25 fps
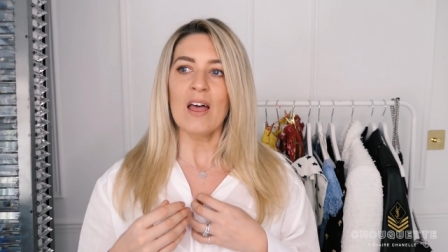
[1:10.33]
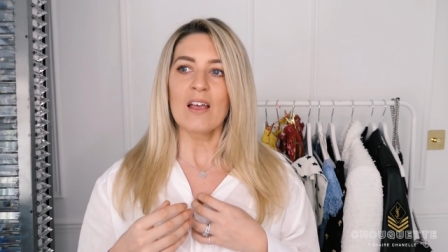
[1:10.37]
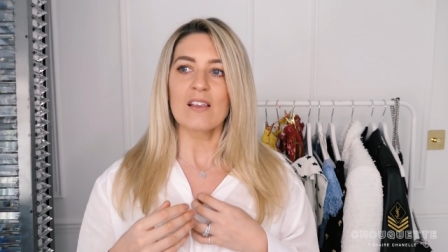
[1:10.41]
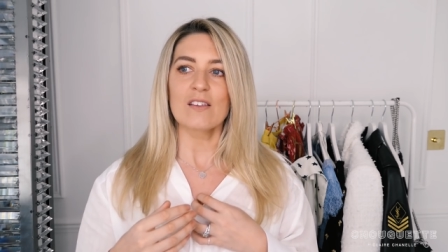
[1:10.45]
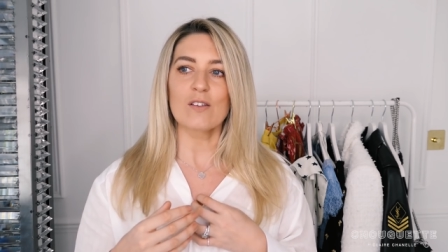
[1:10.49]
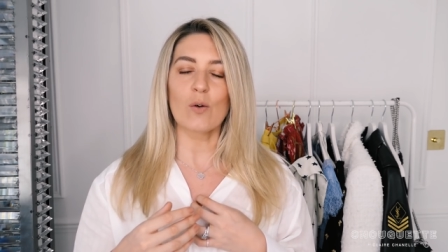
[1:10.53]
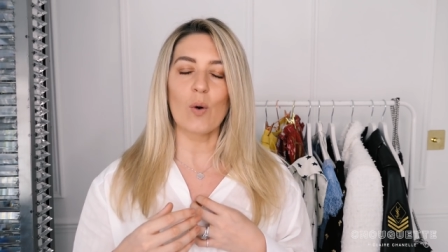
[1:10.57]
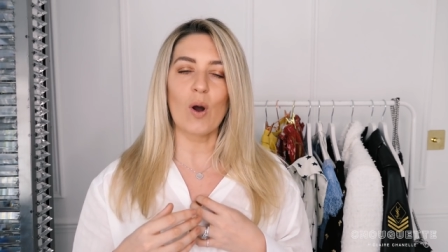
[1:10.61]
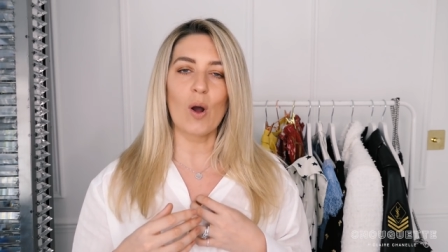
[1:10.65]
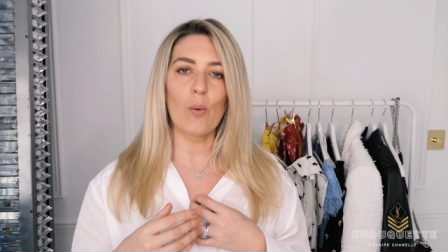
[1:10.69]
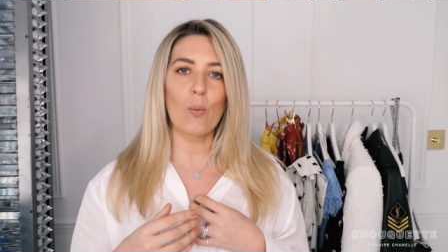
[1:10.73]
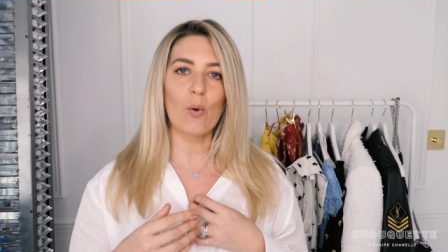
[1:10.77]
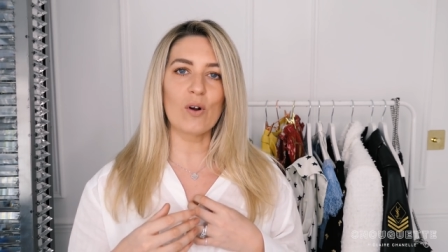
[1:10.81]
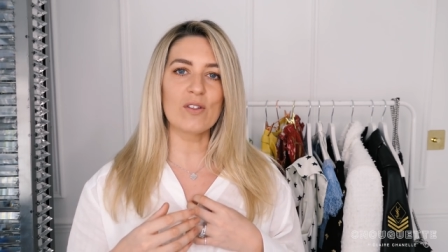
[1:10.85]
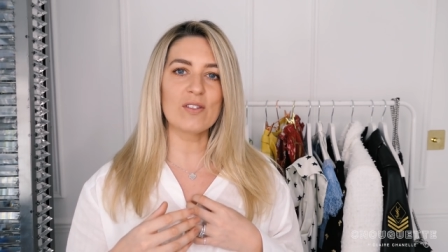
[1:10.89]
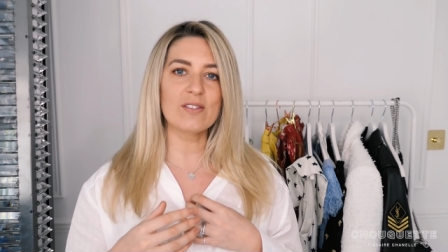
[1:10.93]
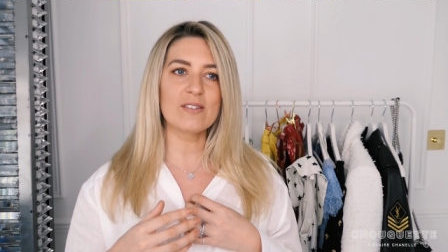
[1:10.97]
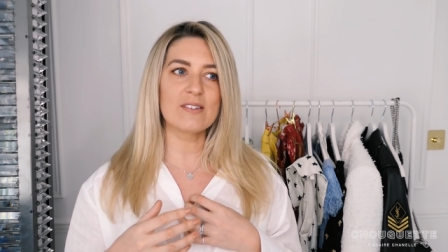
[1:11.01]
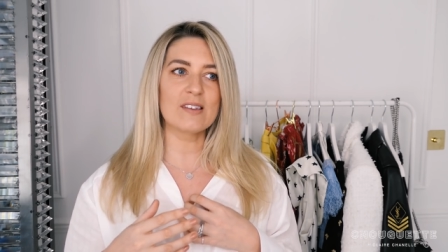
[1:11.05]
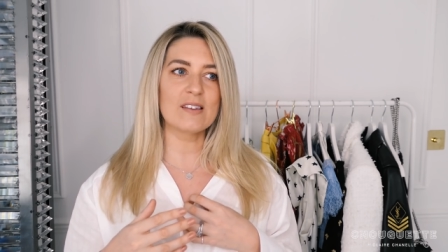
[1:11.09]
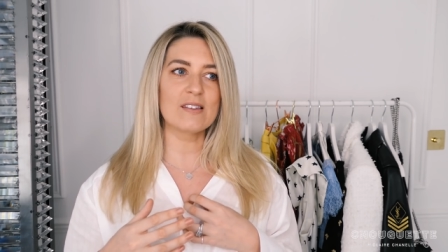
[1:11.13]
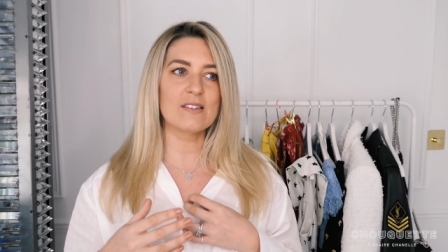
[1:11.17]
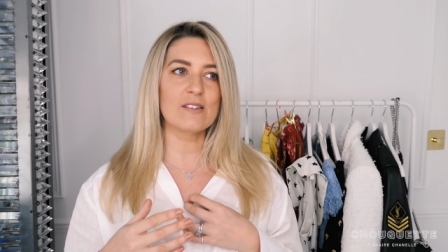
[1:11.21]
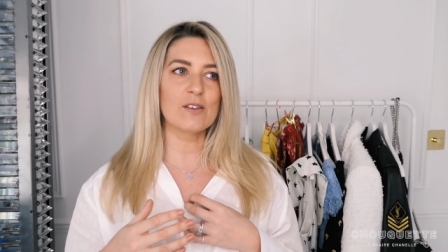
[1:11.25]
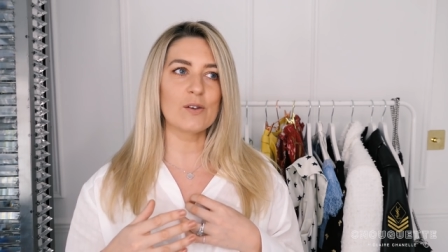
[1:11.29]
So I
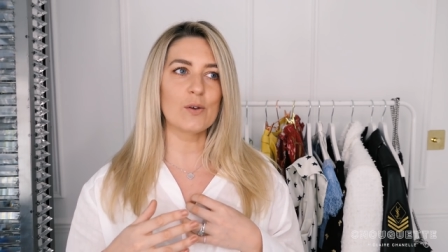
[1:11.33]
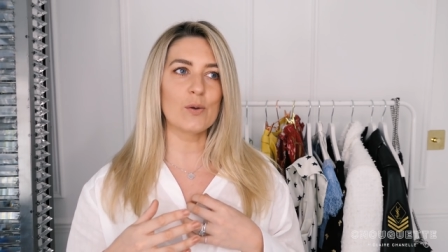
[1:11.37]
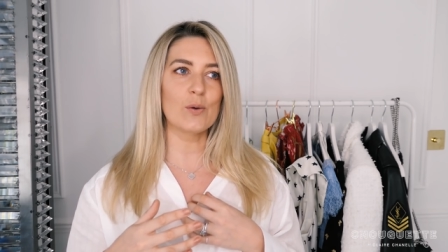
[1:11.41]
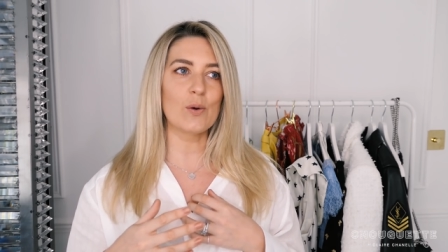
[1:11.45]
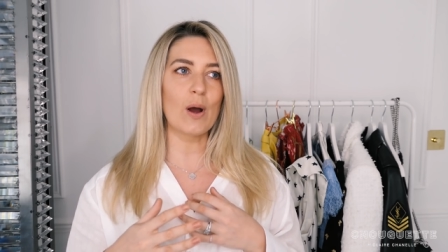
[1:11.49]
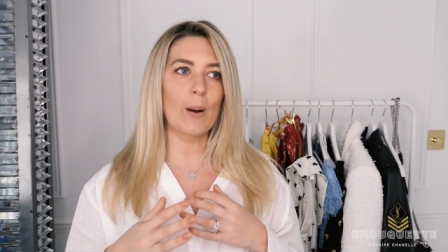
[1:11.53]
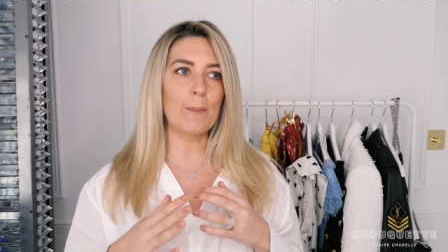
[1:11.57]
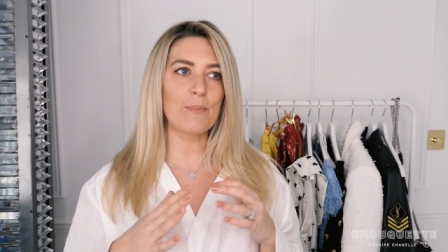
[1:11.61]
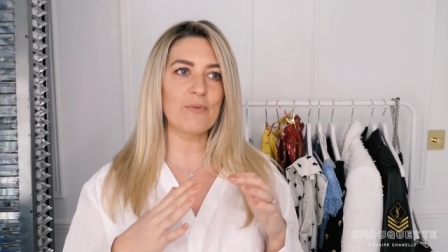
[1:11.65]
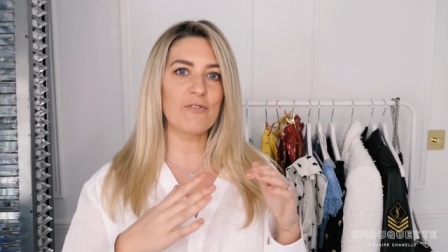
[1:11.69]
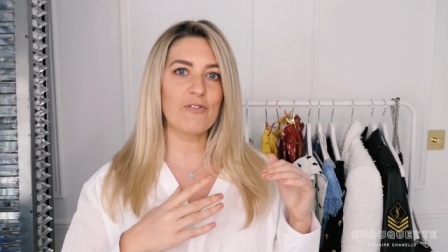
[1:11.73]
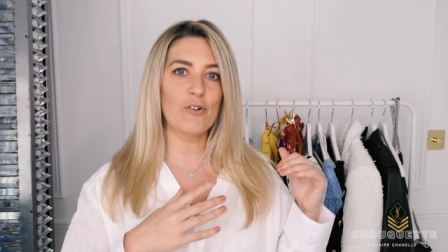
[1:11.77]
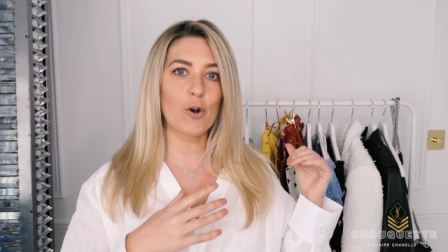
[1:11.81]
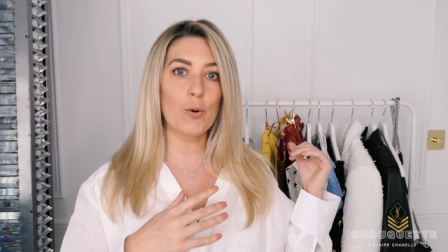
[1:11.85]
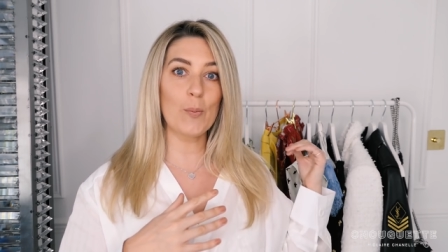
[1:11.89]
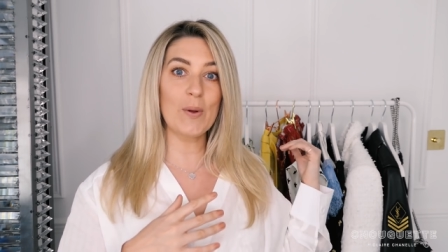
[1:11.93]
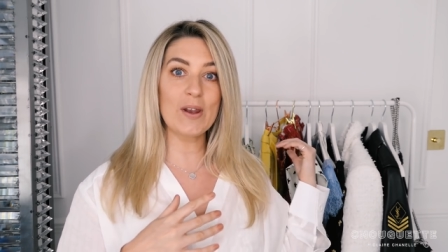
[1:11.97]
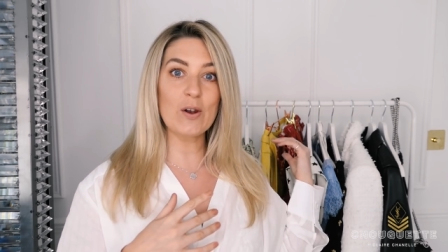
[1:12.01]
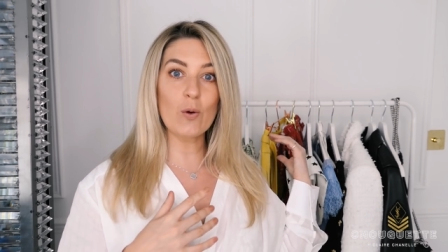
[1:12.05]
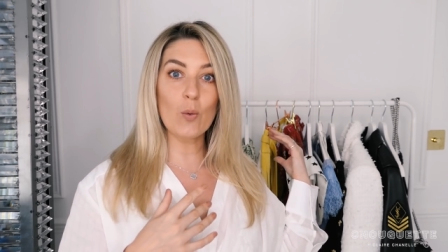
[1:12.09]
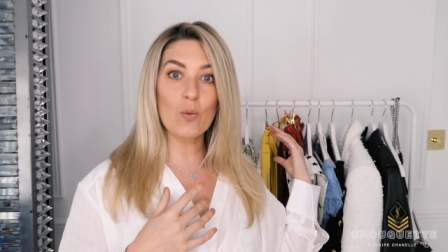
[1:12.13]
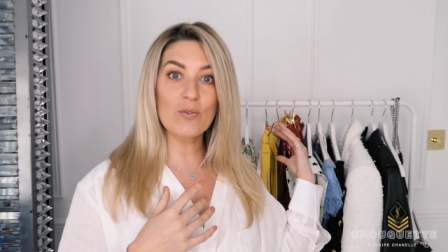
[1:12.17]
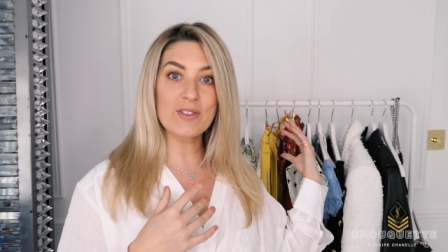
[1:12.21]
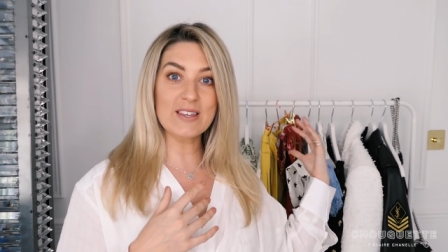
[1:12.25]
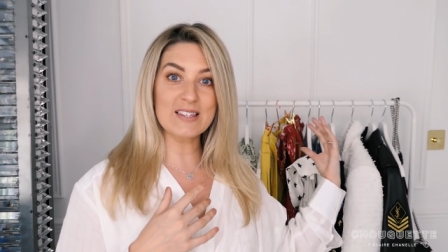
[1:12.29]
wanted to, I'm
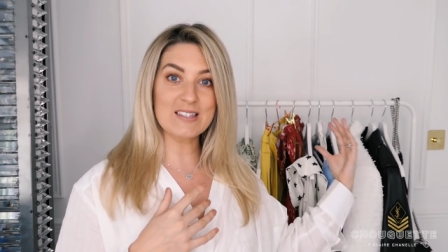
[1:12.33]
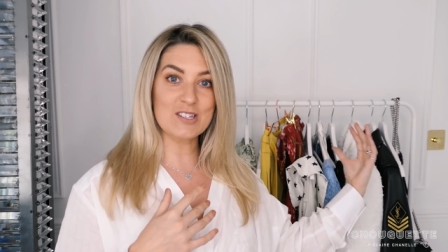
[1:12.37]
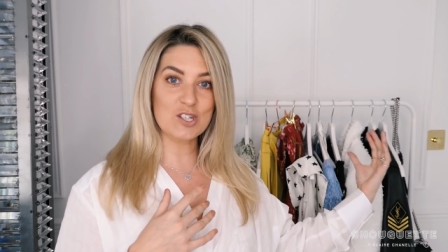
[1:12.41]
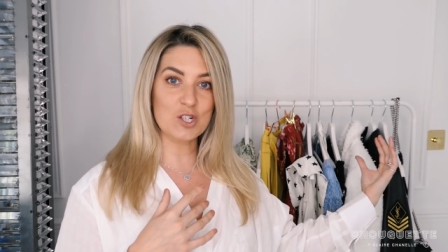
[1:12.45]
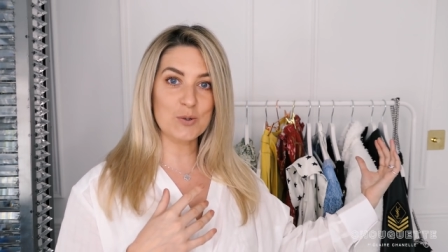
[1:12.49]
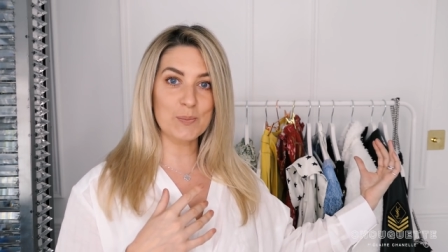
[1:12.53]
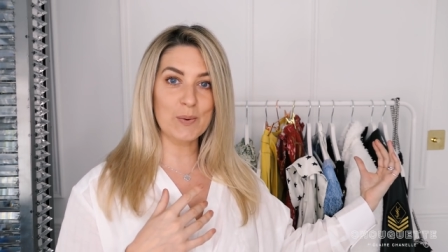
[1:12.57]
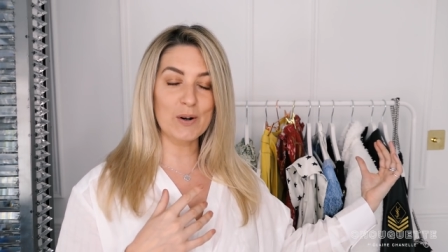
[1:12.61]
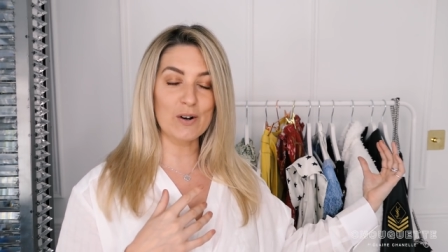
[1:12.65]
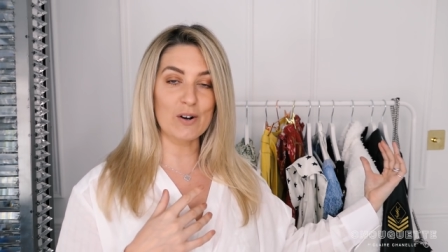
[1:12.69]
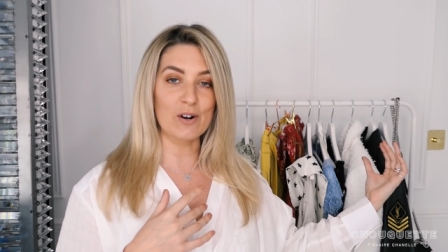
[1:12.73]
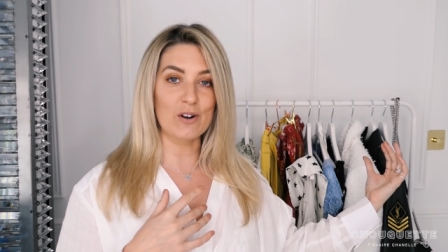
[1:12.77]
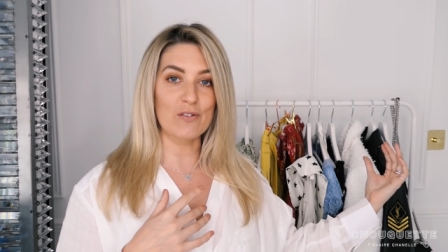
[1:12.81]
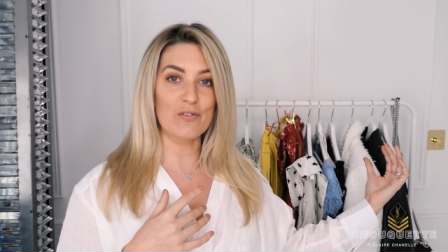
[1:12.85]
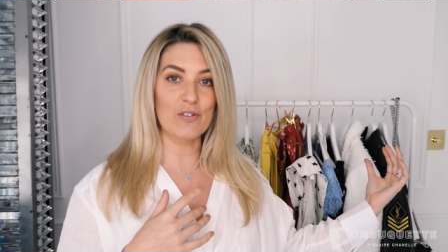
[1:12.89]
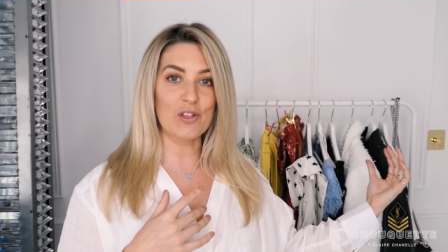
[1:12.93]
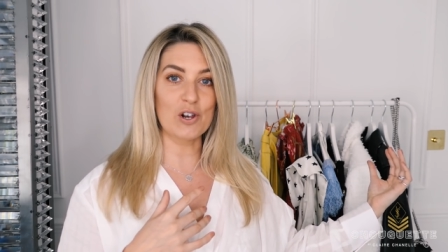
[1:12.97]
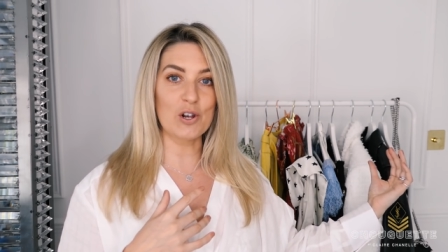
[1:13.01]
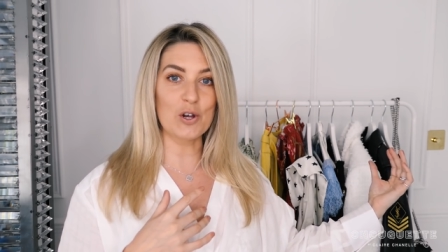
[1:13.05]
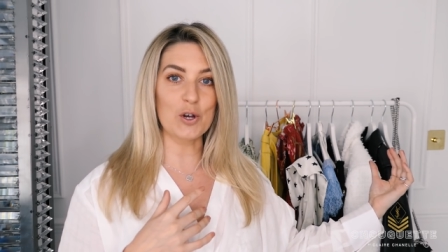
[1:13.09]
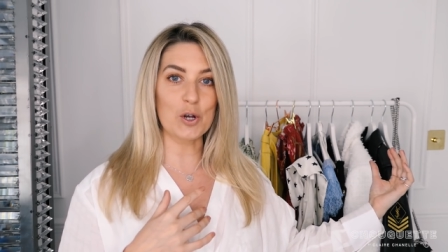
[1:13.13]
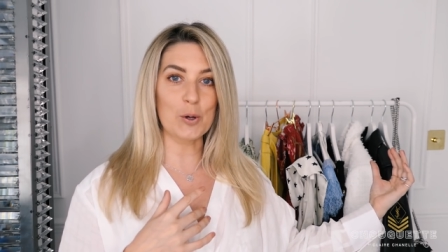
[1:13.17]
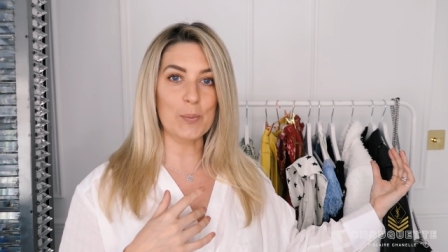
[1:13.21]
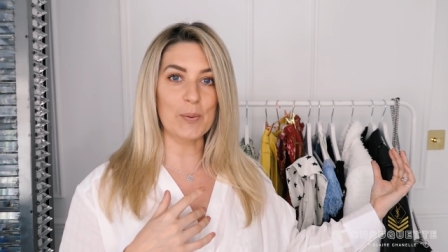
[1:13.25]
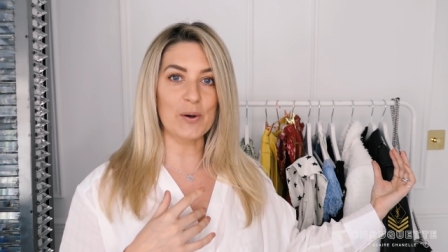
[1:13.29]
filming all this tomorrow for
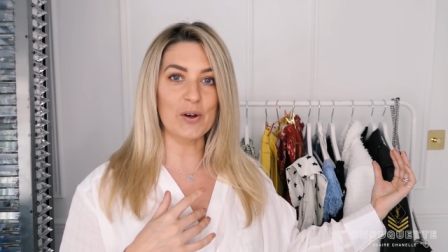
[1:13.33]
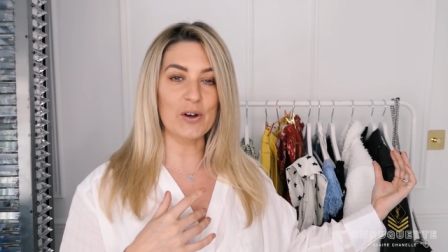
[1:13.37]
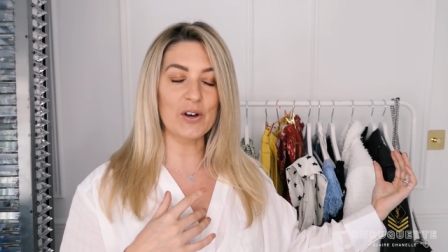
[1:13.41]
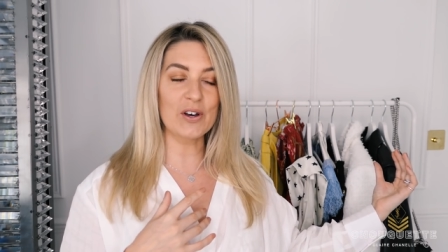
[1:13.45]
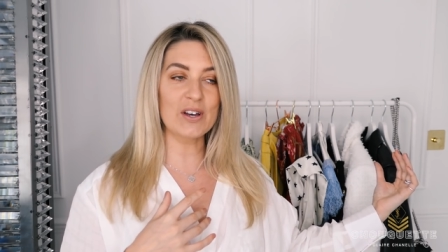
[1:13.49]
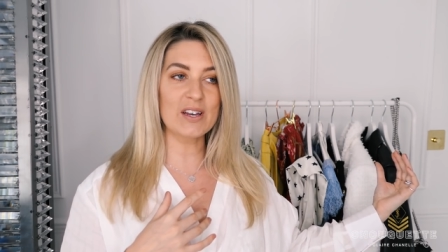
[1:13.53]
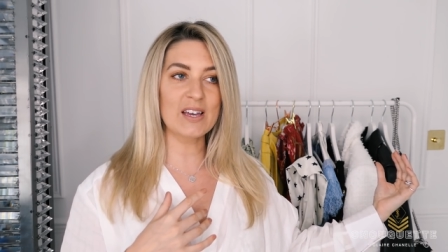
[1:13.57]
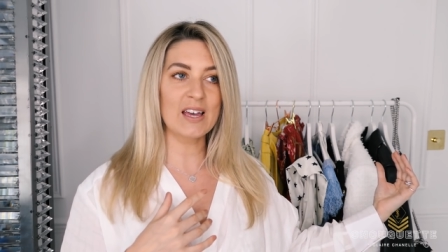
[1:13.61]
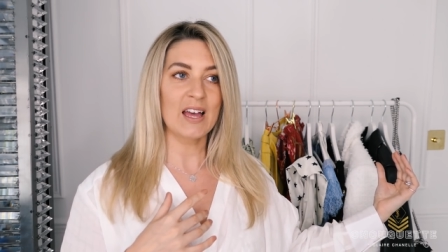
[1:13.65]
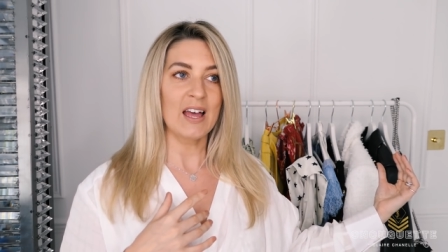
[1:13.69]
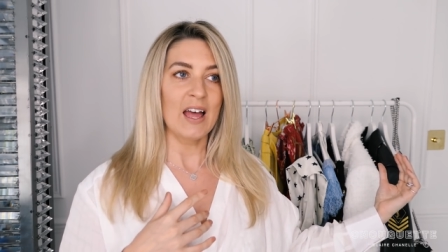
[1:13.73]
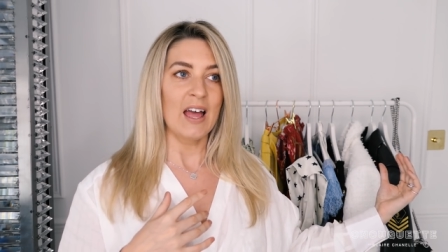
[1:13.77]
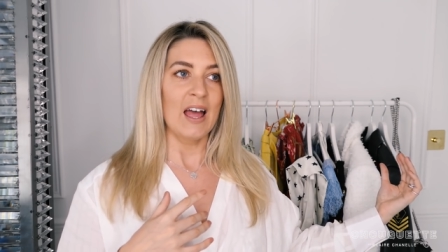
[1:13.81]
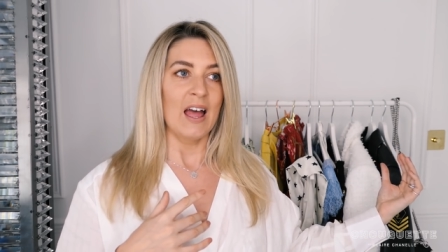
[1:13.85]
the lookbook